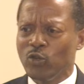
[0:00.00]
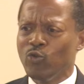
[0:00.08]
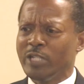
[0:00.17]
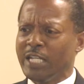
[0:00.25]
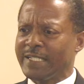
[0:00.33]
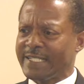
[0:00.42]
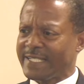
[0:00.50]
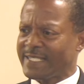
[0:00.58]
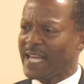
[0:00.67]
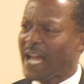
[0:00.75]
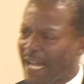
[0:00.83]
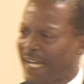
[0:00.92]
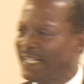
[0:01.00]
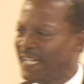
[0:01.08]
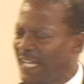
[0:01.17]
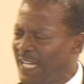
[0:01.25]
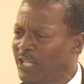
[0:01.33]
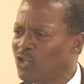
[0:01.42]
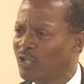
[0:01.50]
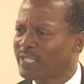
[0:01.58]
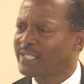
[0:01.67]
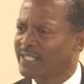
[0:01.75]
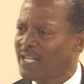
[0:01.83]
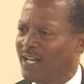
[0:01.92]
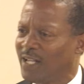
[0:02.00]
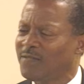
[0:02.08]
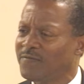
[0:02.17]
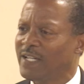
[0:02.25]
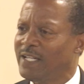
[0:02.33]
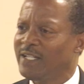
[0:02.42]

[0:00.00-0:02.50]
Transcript: you decide in yourself